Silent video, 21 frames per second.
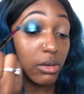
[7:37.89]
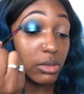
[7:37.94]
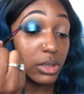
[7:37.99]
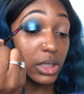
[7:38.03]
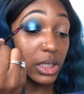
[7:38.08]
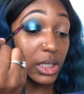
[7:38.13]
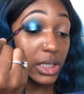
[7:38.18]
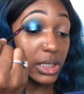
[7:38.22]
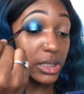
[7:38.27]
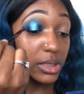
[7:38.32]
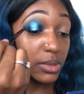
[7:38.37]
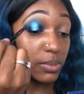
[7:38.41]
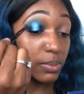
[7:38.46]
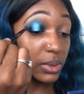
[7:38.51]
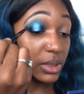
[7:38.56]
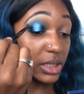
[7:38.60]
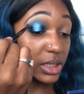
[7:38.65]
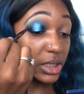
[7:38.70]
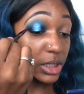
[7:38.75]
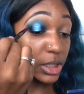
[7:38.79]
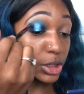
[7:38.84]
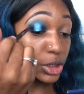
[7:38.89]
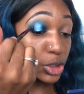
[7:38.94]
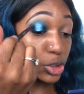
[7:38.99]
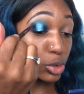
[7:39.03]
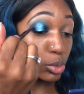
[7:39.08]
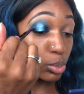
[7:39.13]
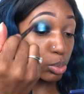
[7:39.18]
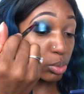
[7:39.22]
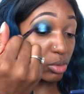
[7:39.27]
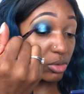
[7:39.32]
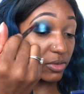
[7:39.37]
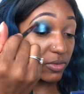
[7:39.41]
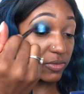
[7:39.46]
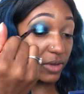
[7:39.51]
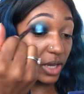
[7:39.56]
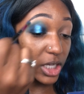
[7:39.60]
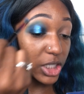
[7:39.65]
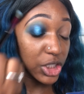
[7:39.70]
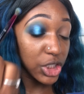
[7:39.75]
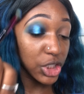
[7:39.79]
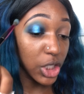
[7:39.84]
everything is blended to
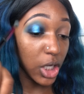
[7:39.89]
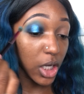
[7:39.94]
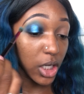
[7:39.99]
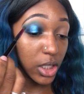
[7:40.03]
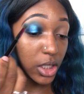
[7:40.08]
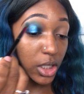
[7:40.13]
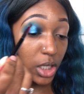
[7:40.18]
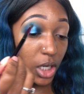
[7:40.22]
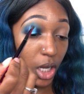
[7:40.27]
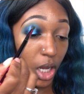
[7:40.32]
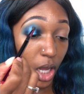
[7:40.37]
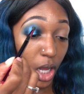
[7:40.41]
perfection.